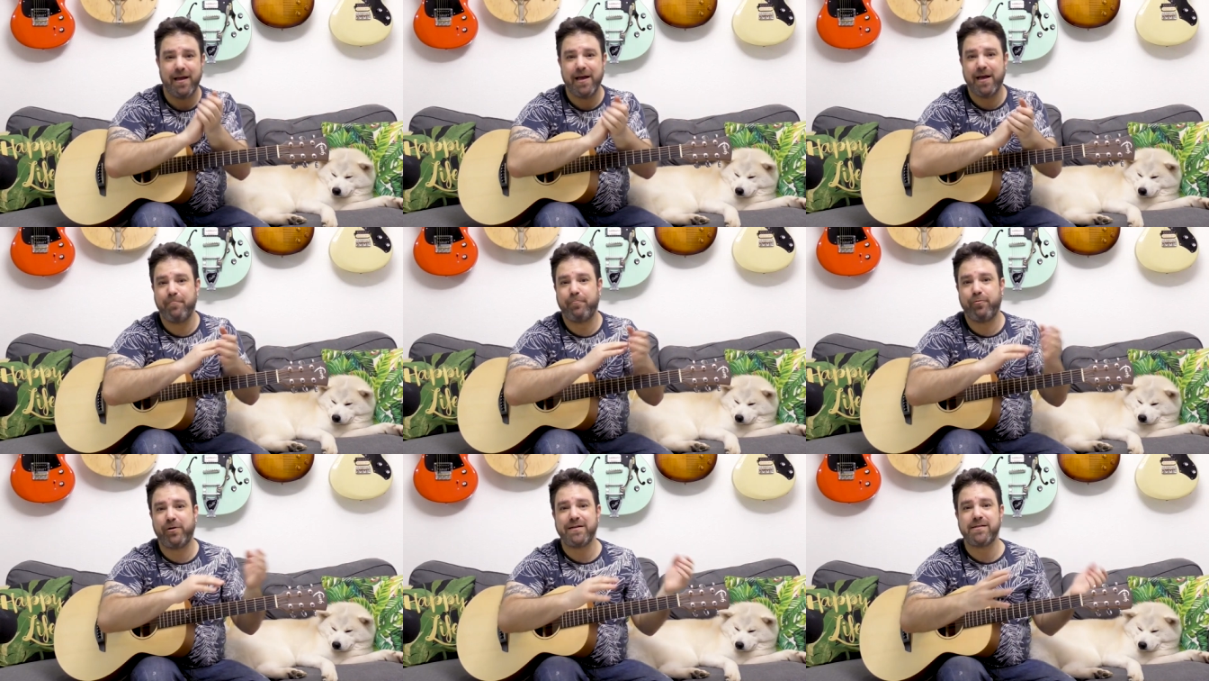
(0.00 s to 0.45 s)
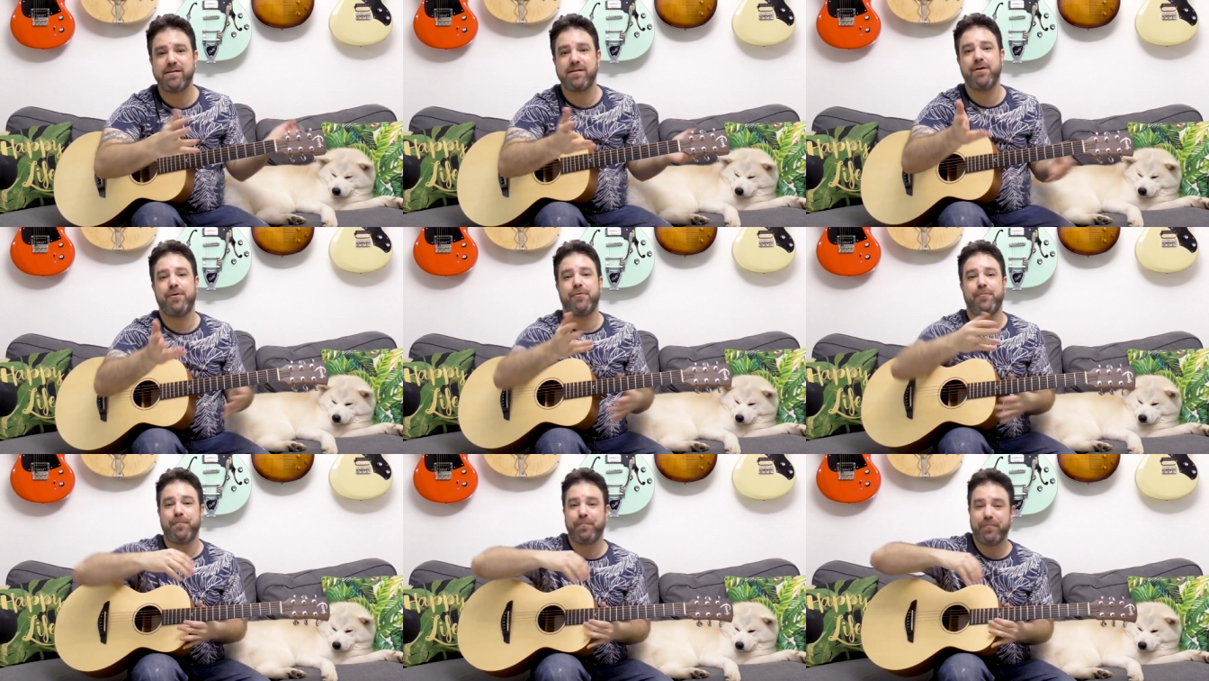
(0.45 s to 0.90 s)
and
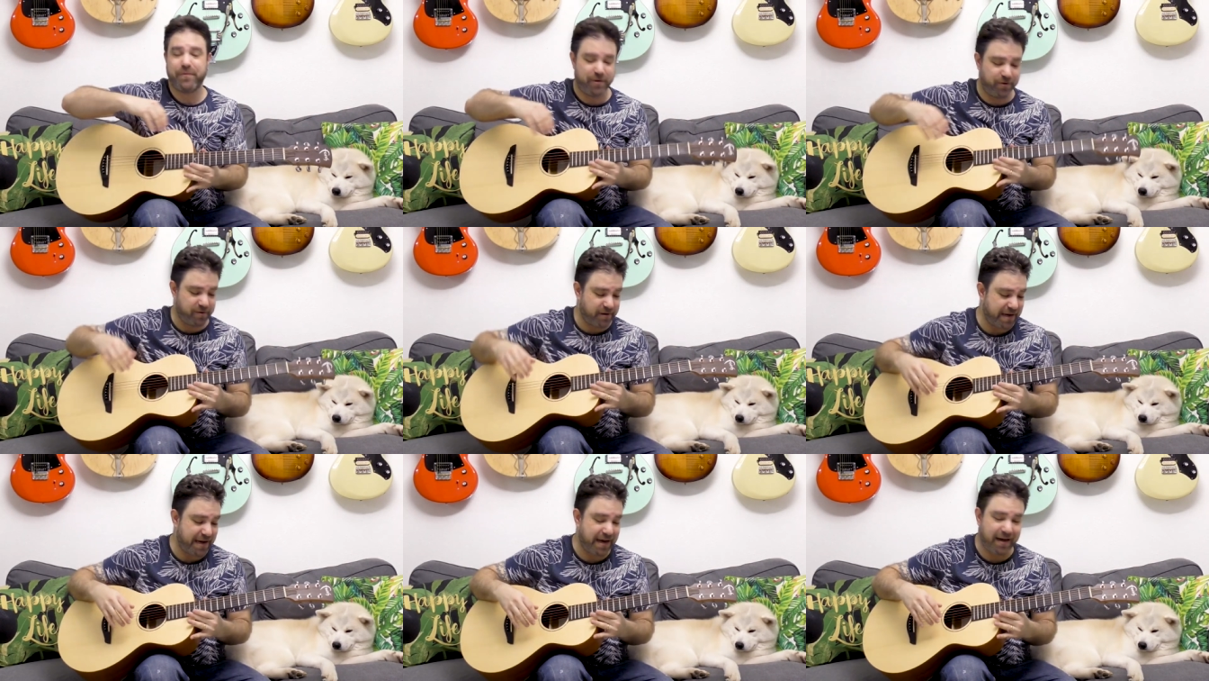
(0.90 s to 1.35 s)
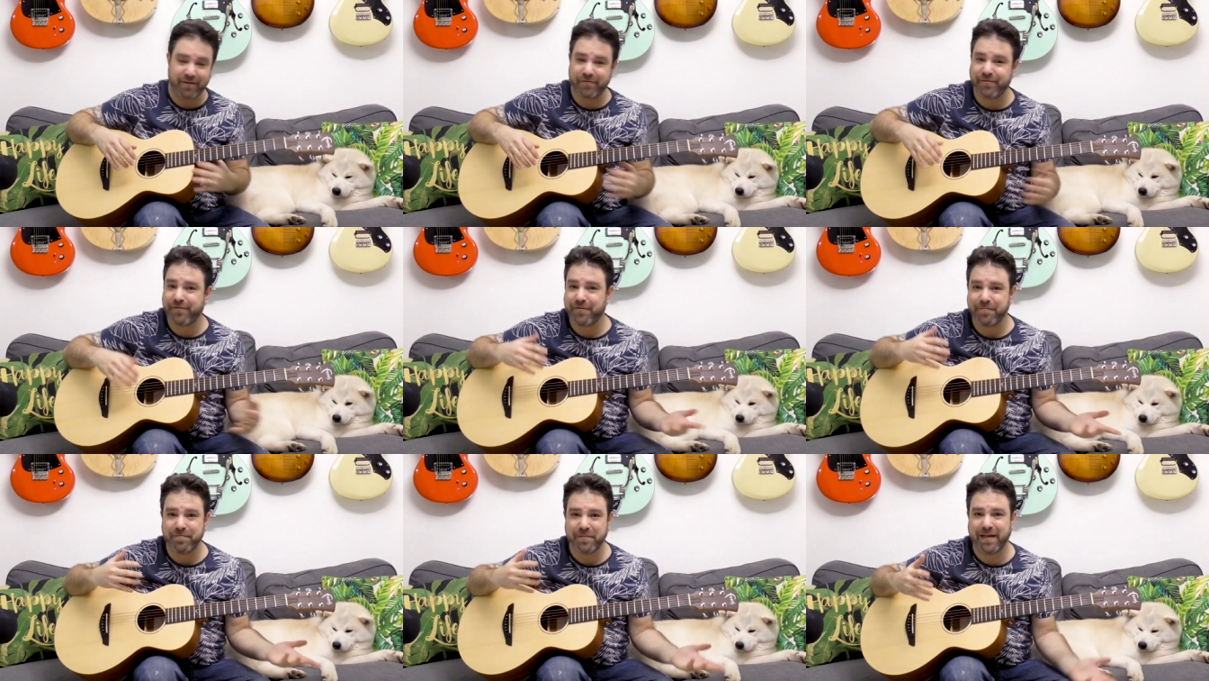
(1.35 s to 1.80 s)
presto, you
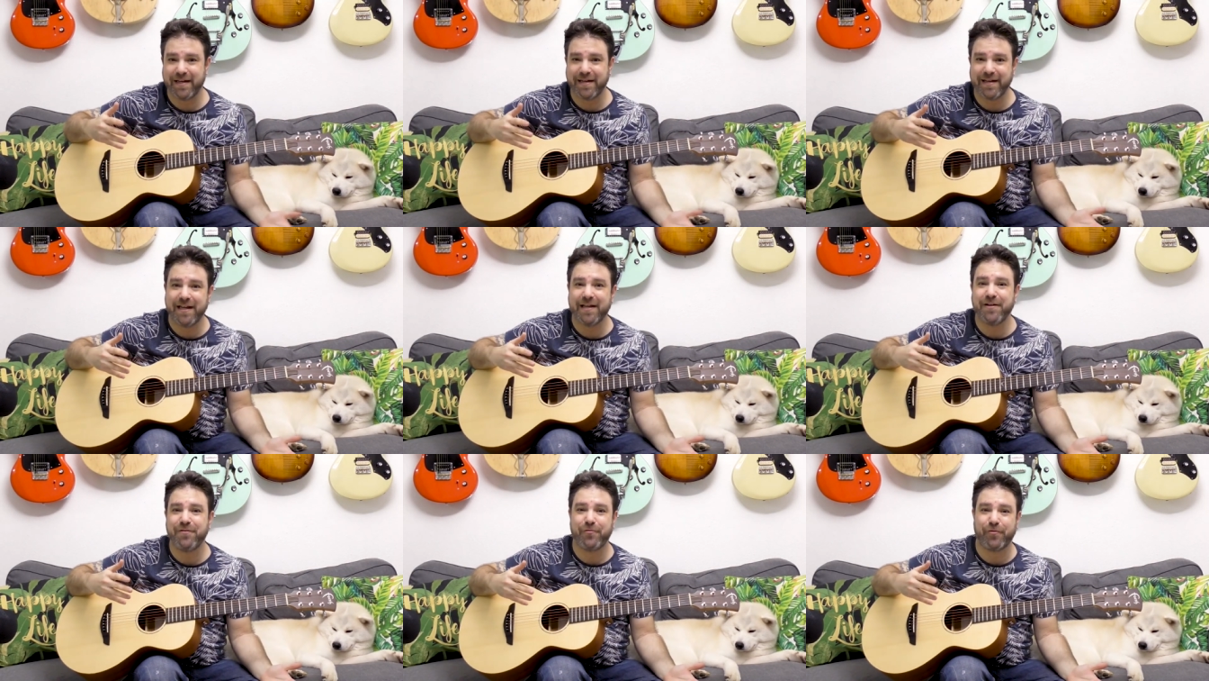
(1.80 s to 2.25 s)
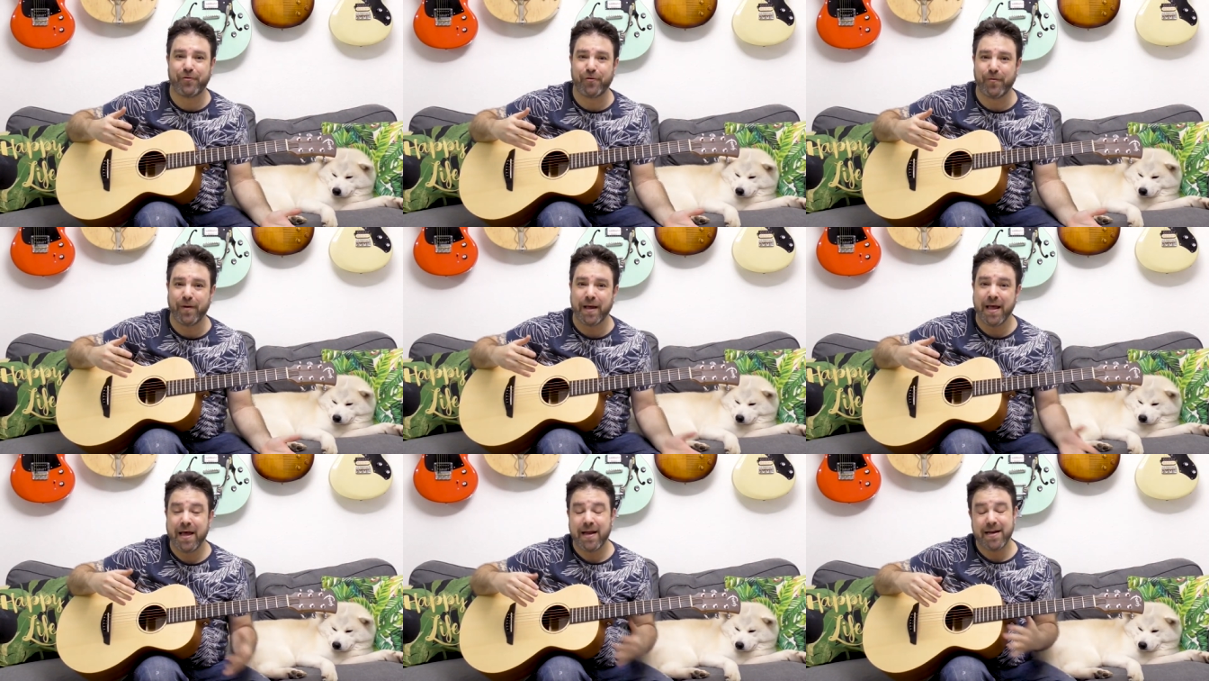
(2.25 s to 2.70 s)
have an intro.